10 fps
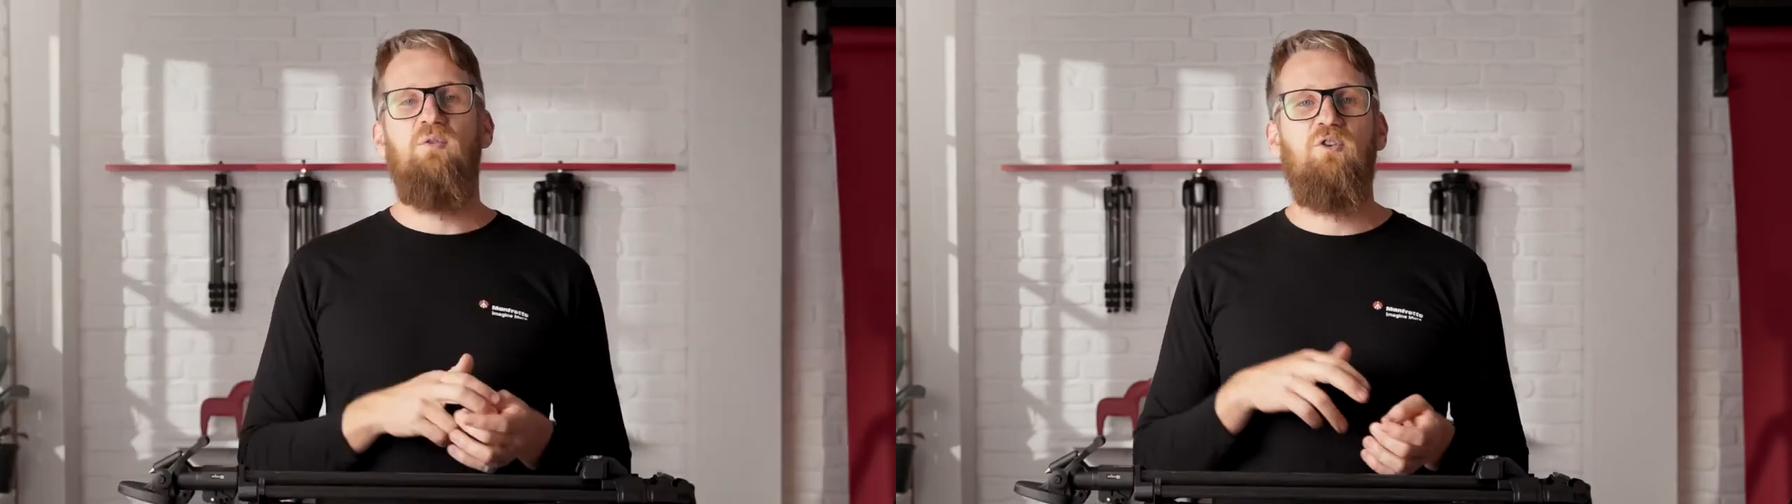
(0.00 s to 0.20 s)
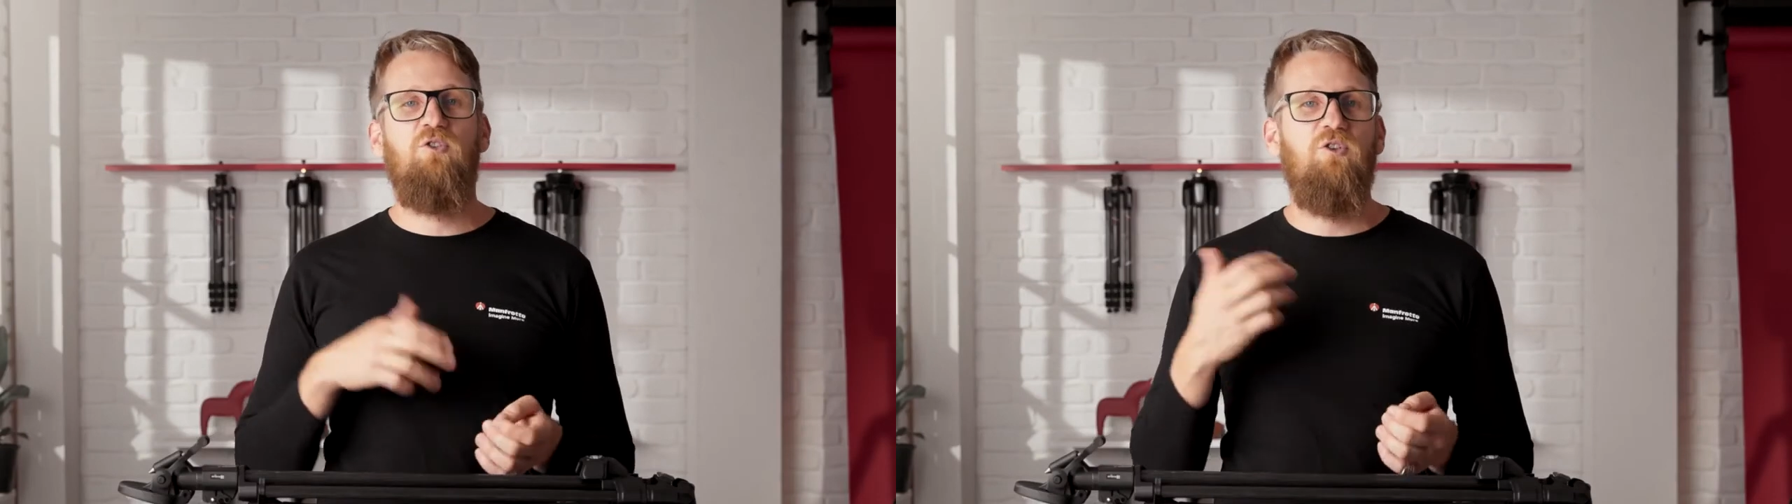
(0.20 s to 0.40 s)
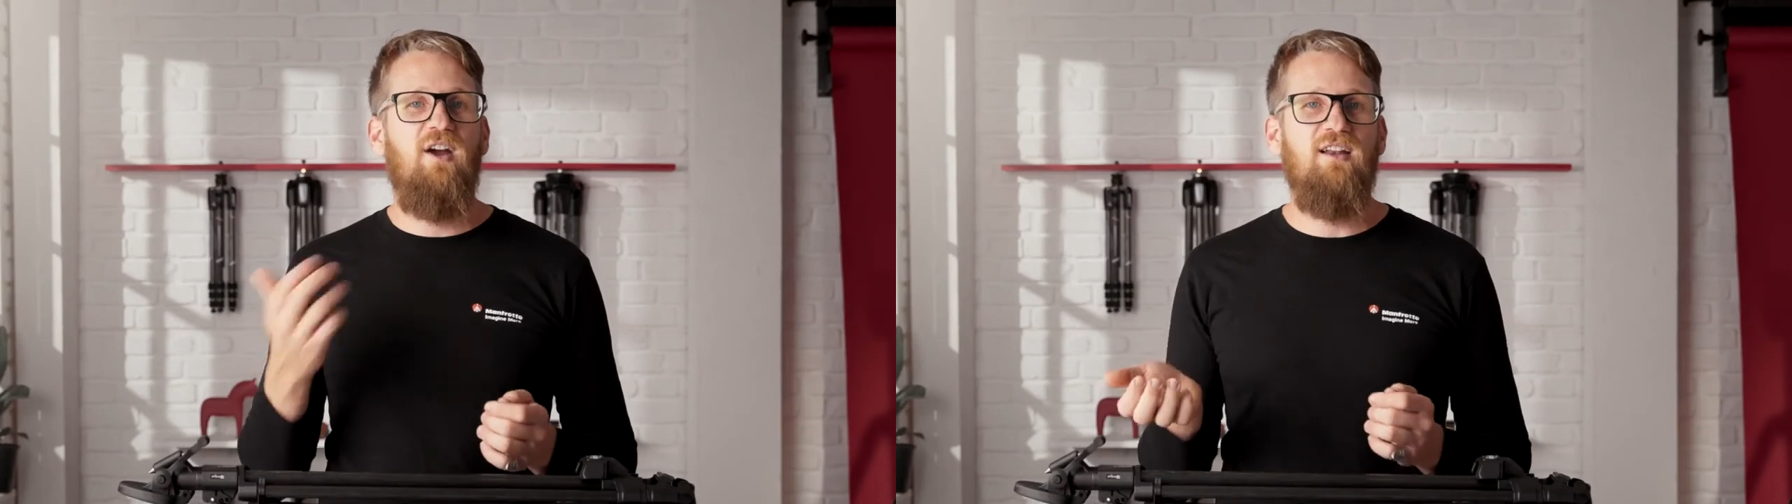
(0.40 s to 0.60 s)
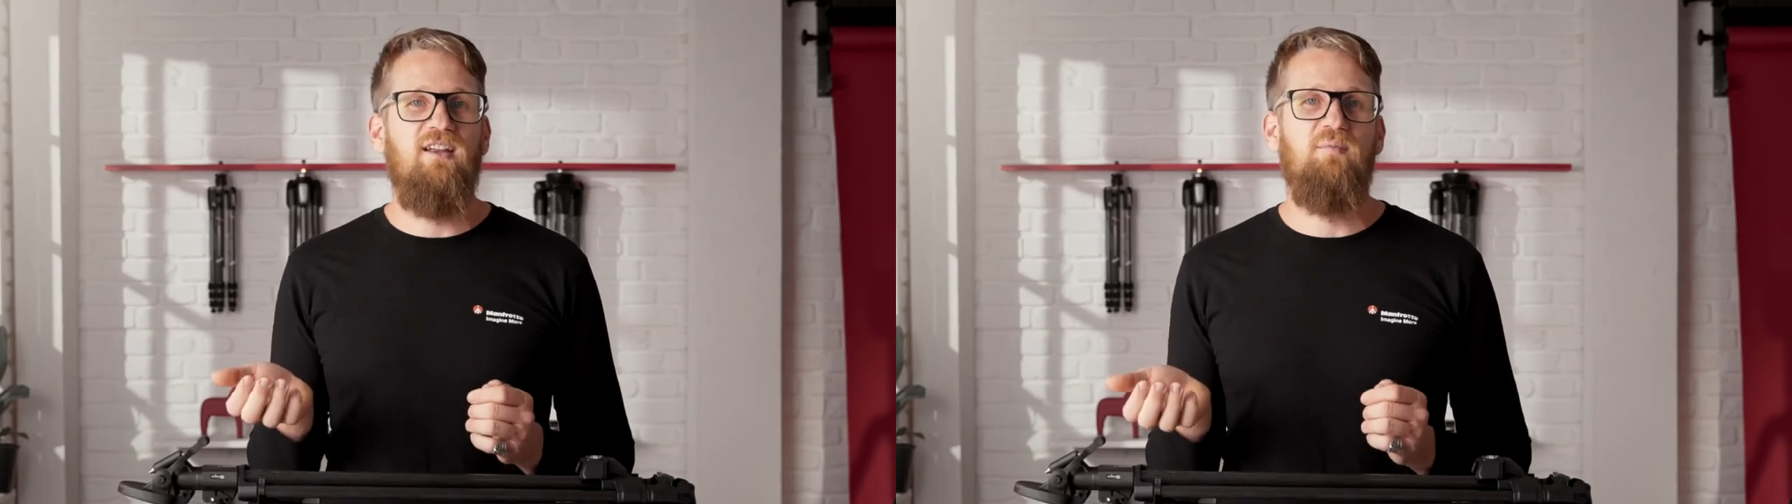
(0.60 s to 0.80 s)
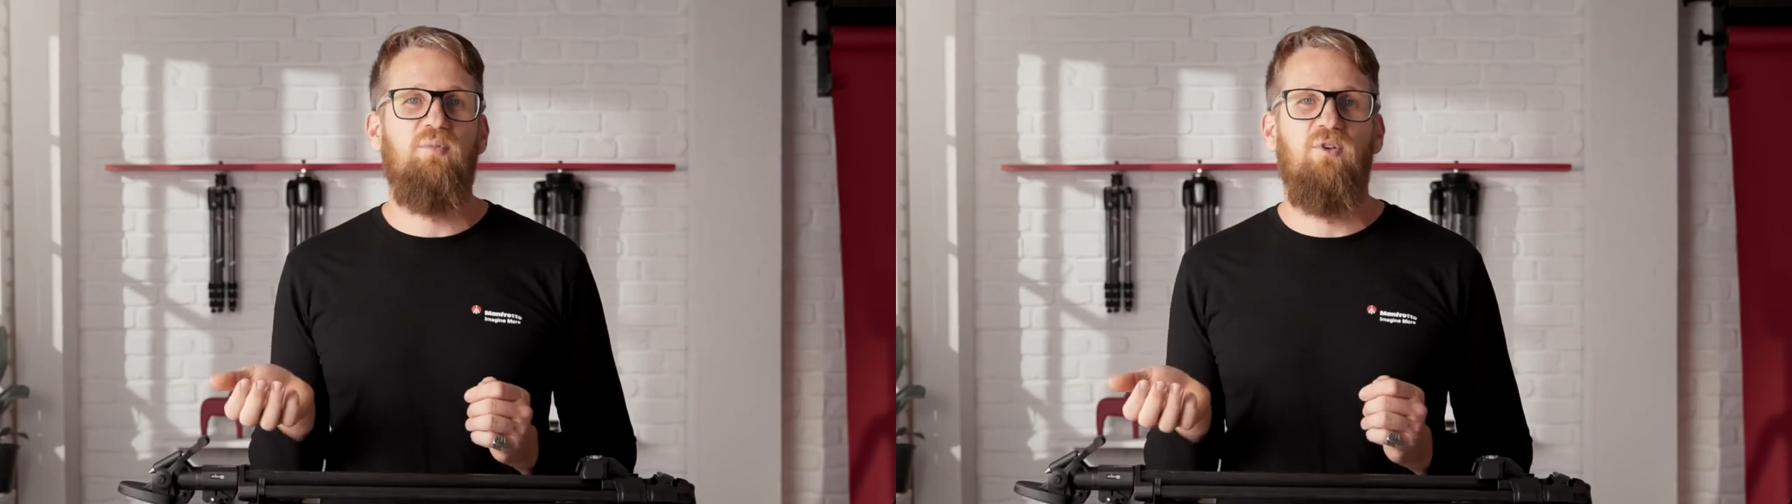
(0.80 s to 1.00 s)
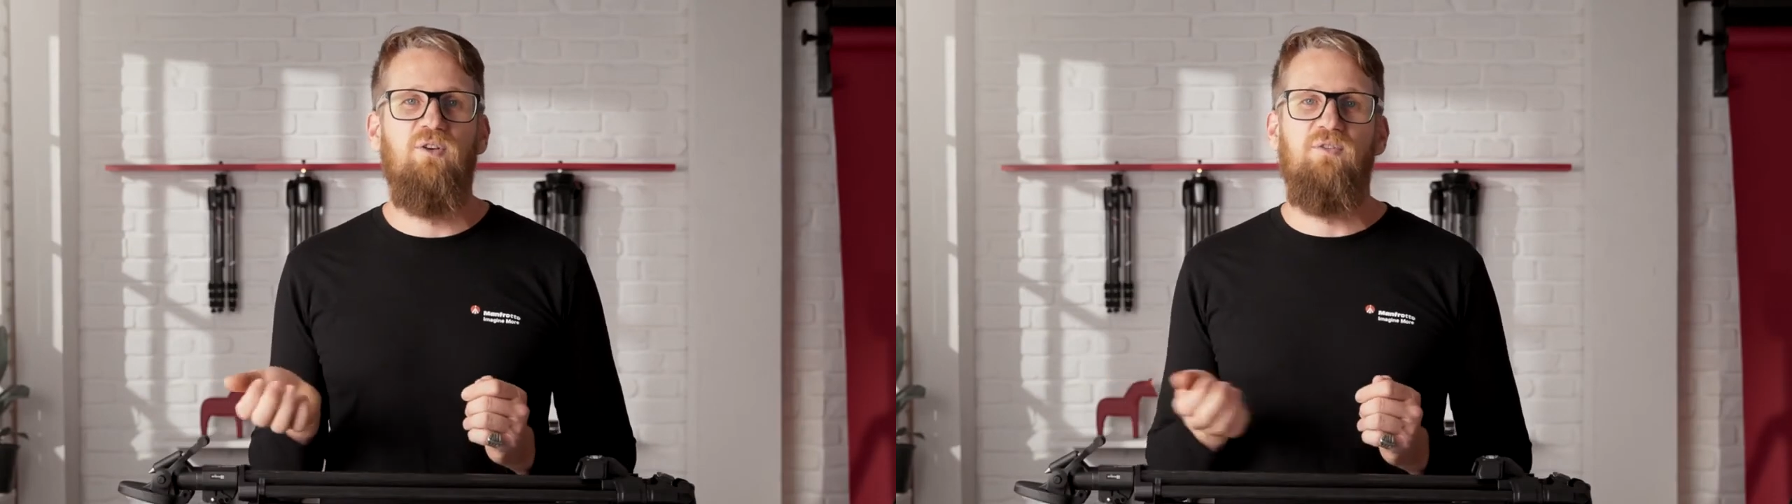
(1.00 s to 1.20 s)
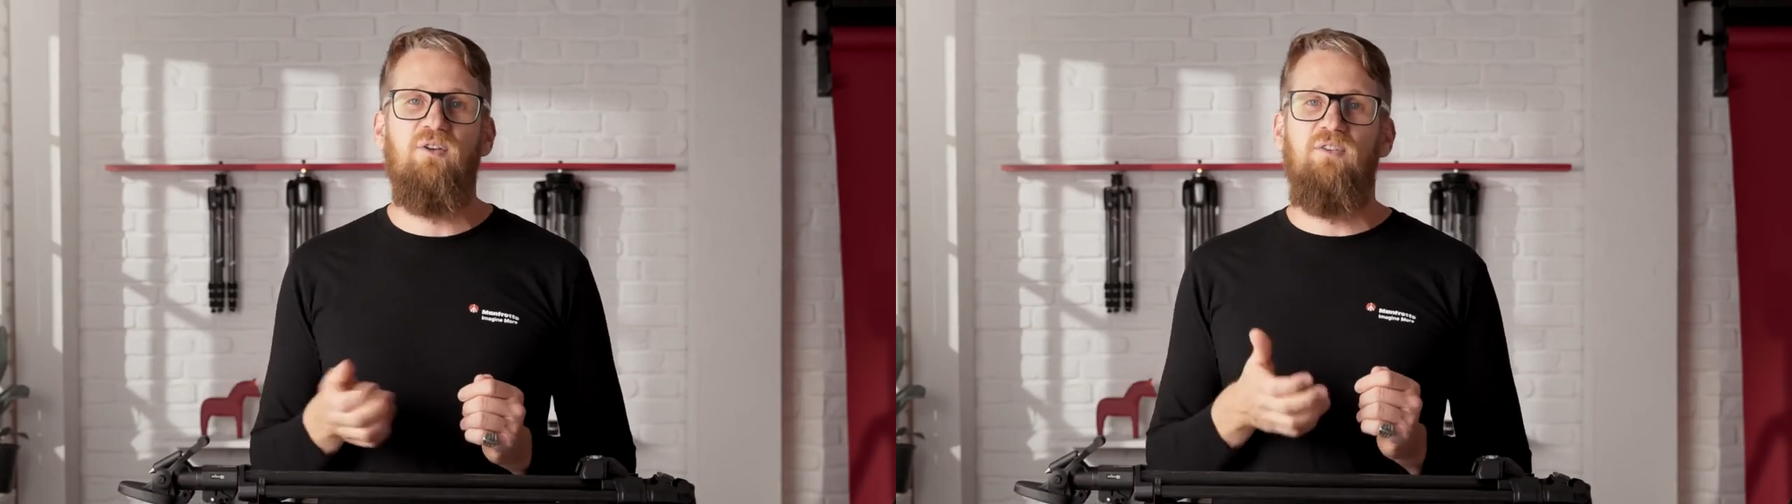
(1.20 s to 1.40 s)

will greatly improve your